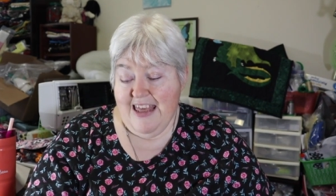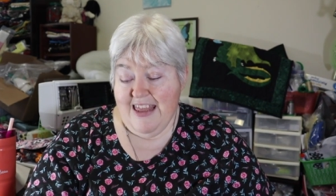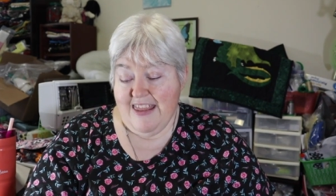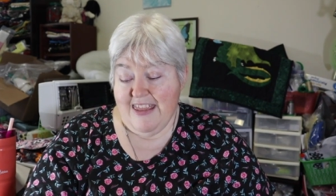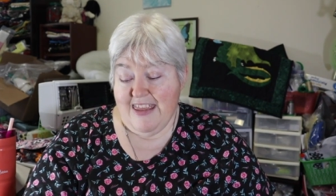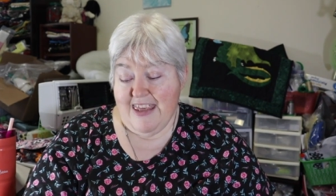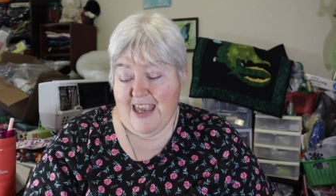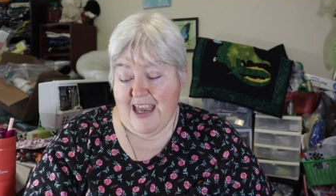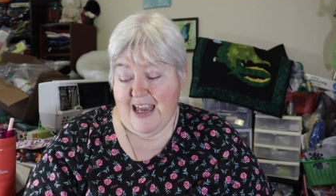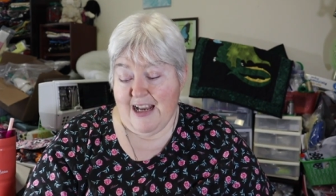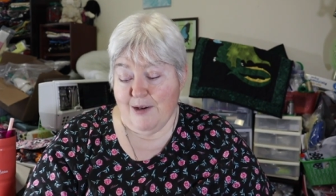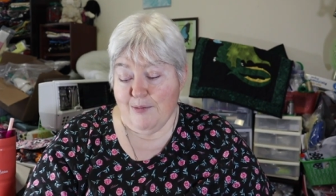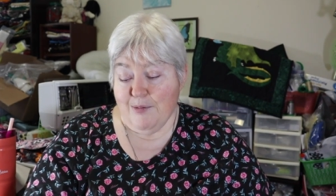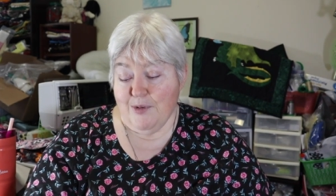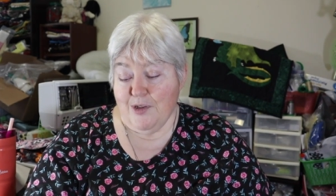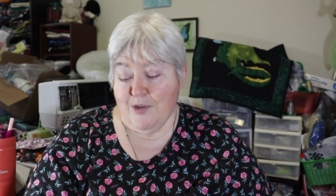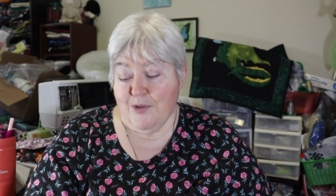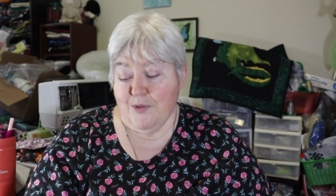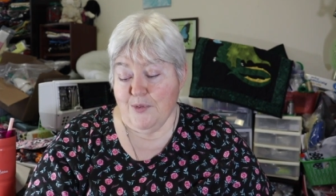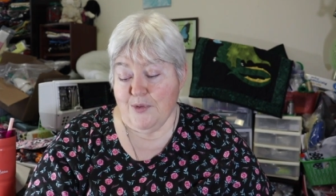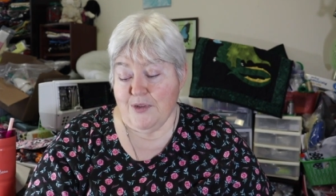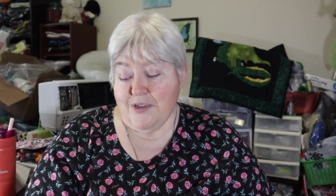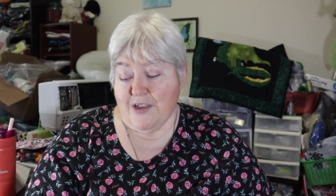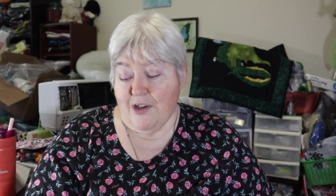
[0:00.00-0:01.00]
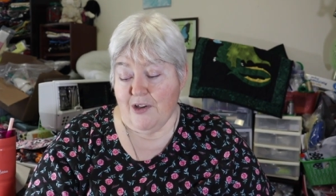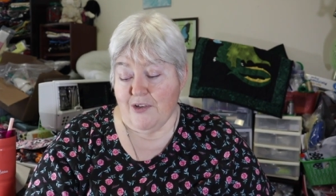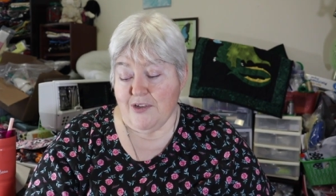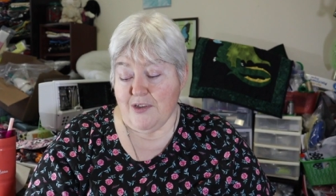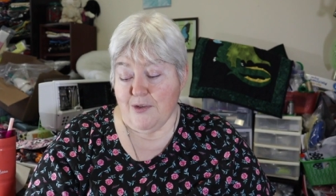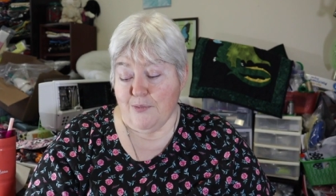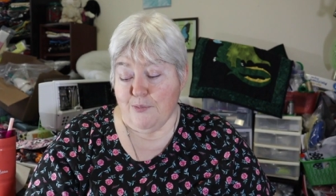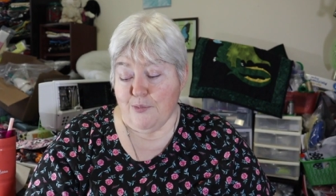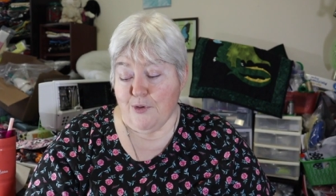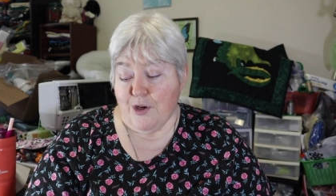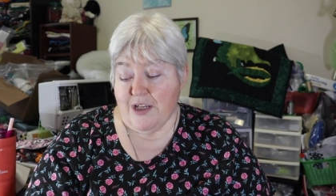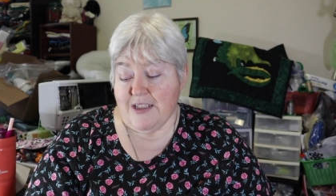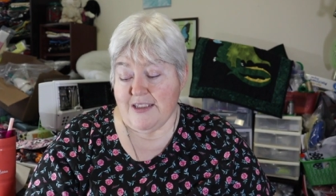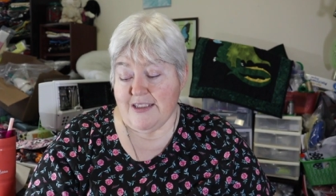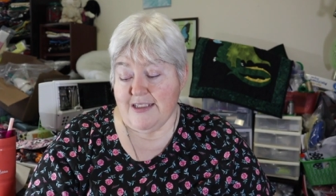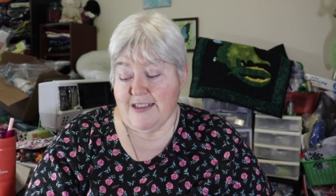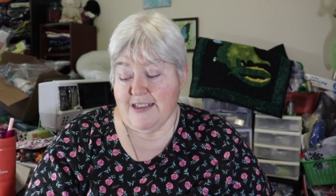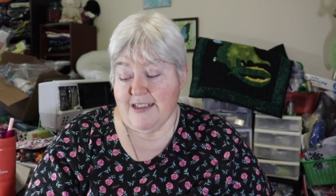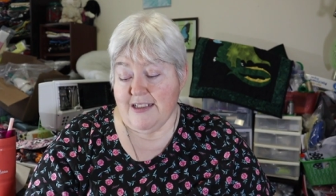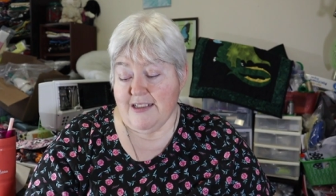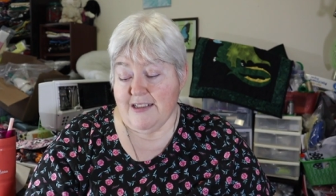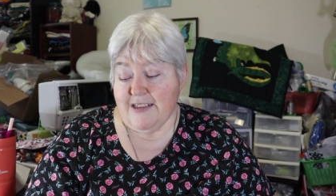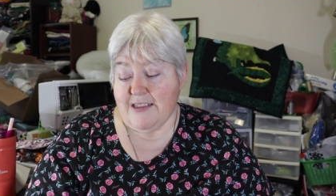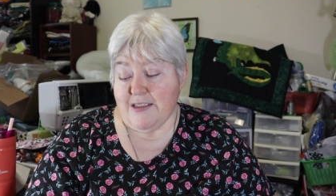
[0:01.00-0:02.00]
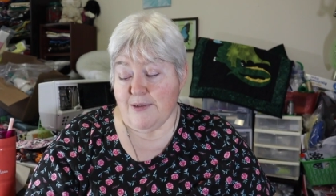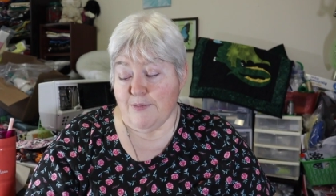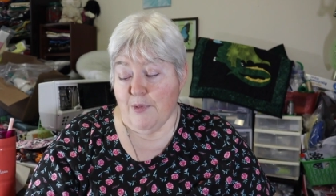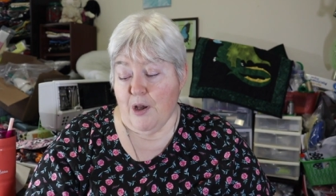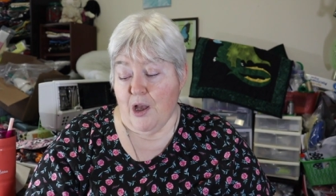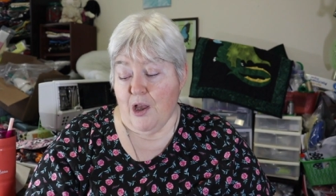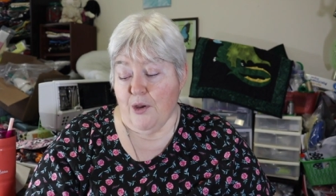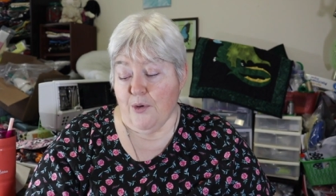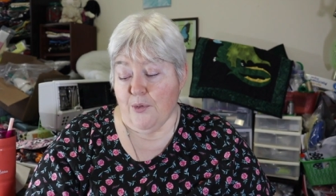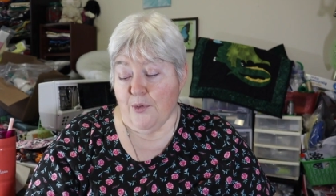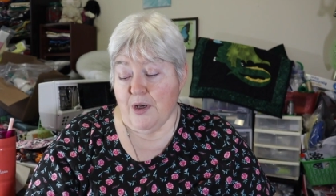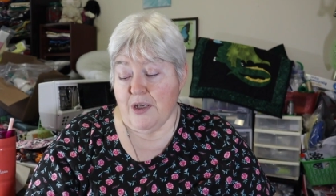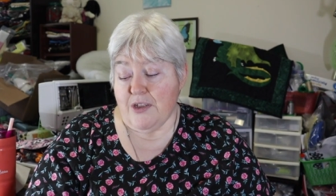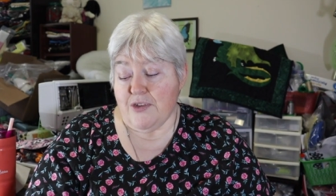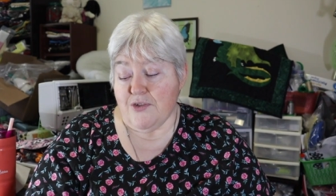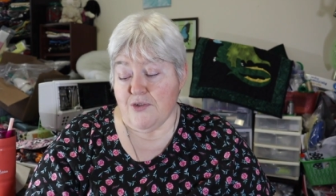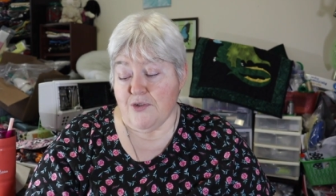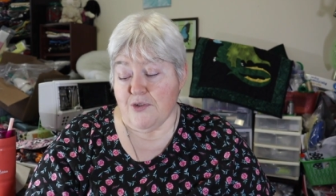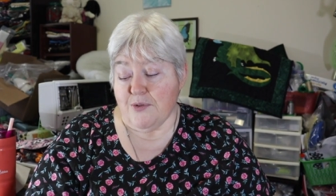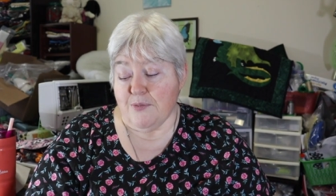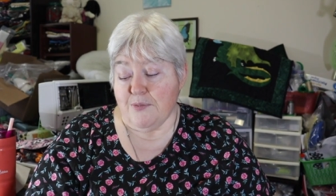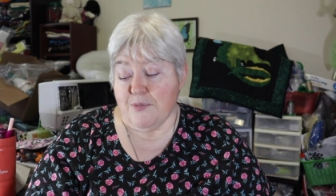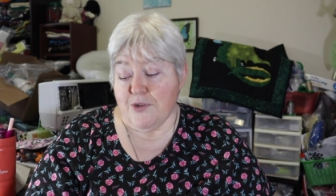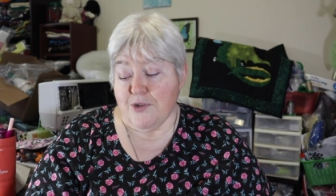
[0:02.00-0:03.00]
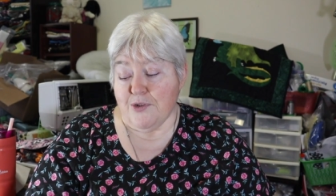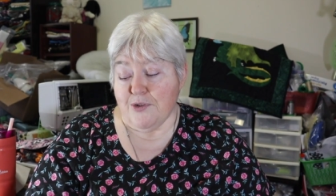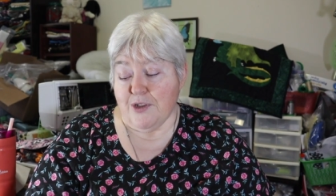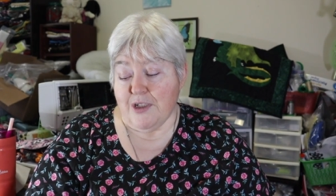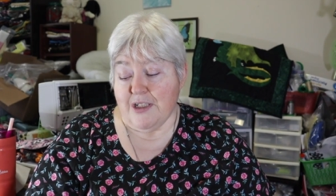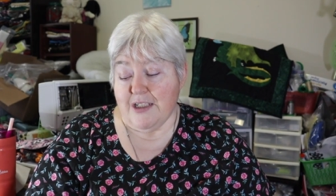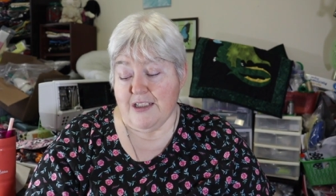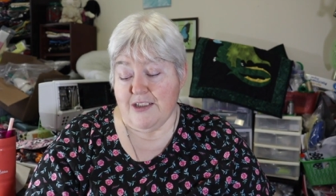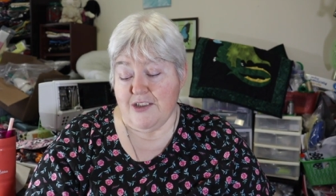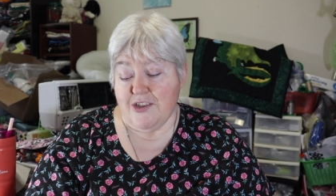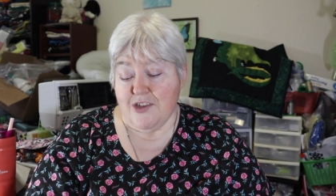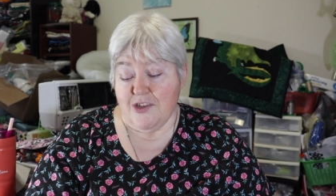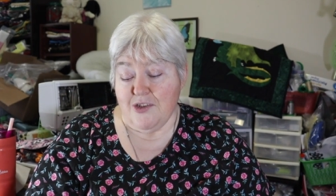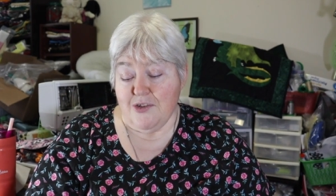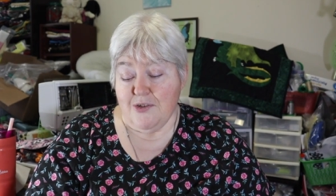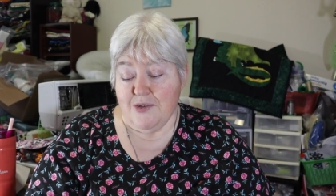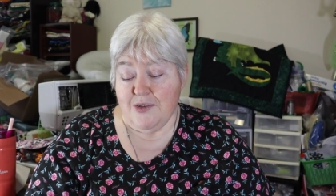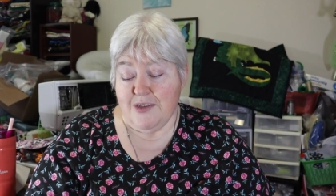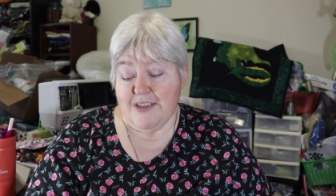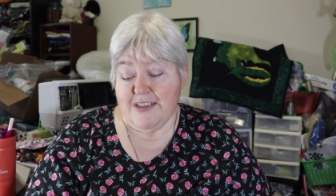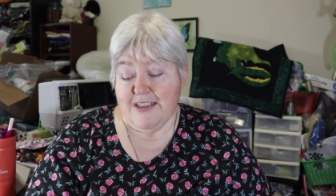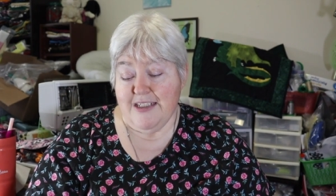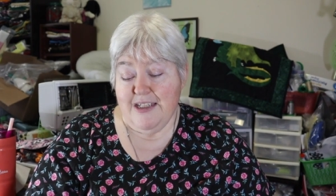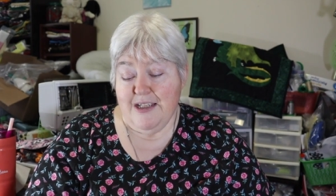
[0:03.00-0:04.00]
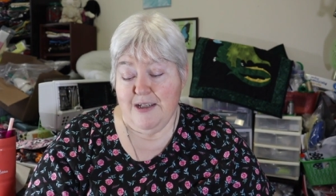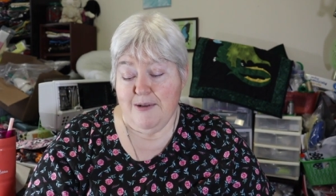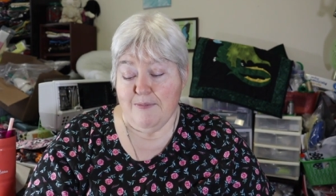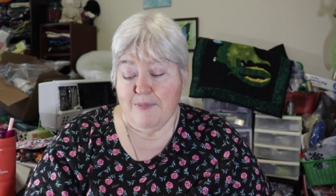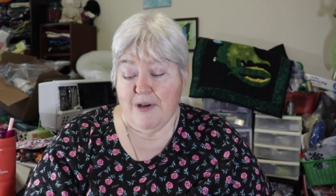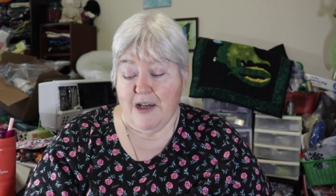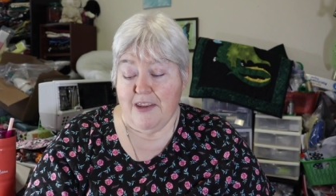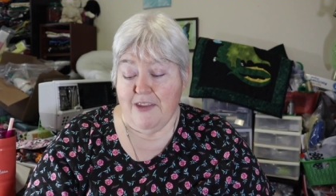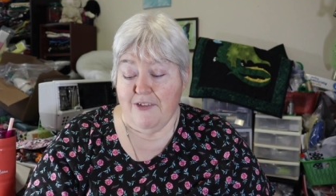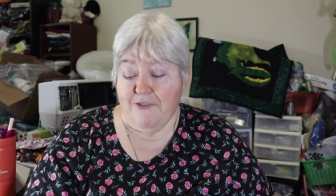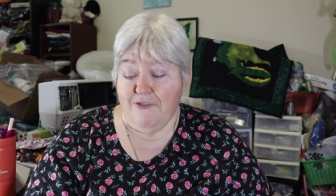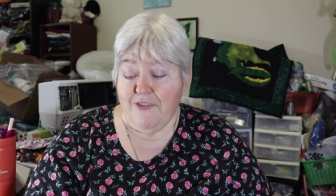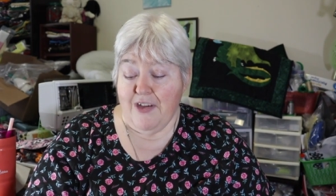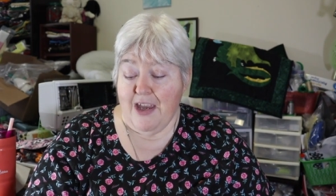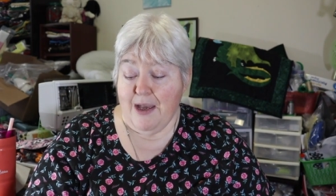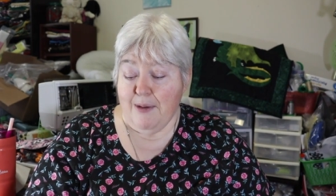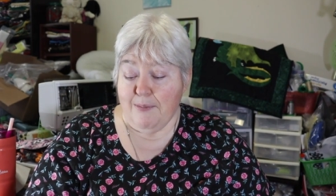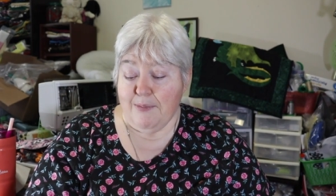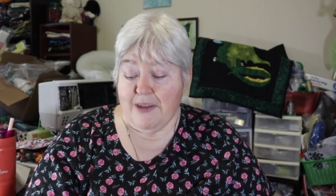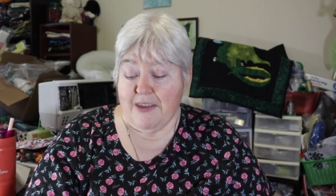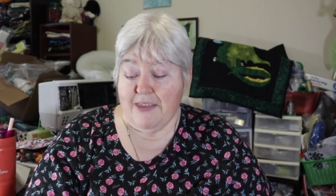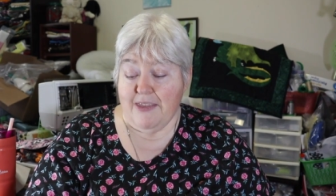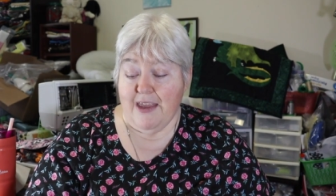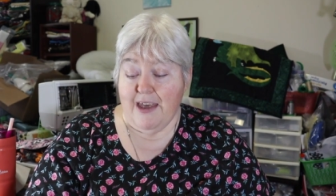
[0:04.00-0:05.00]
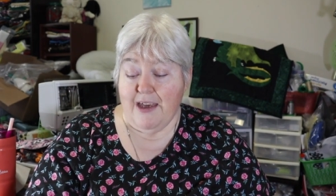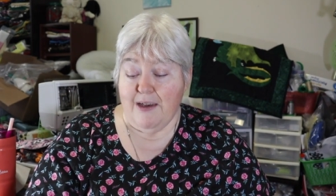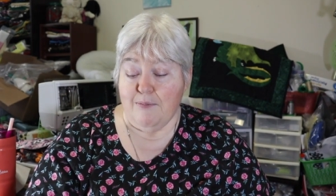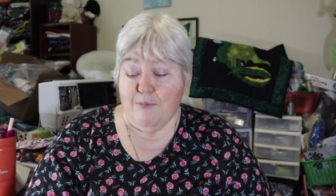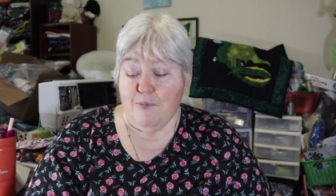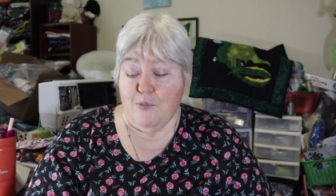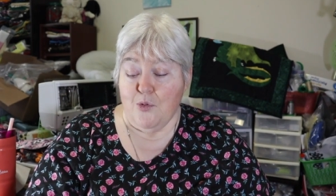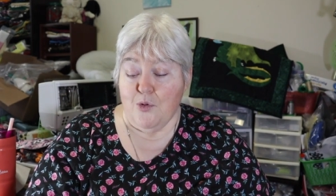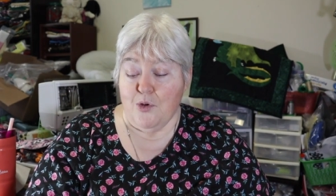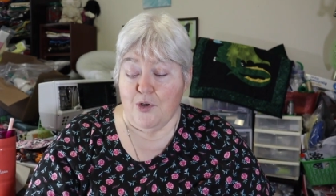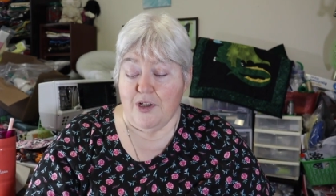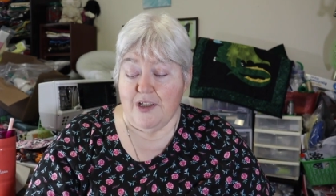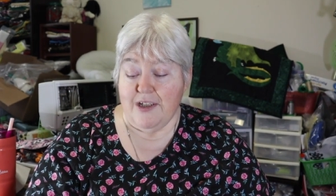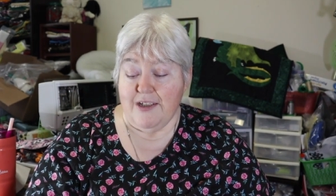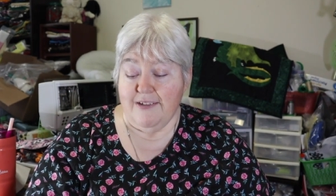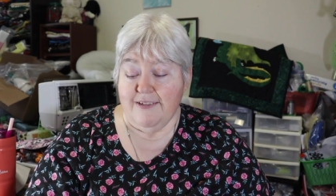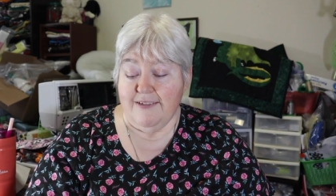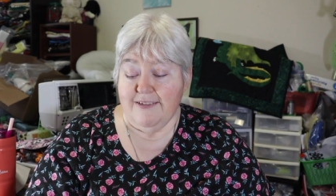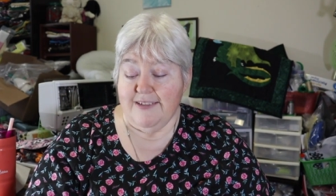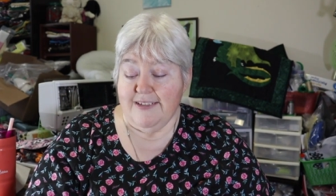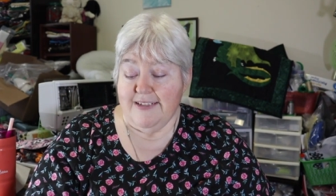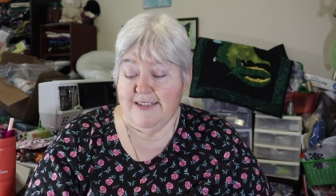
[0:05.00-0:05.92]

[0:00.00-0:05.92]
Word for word: The animal was also present in the small restroom during its use by the family that morning,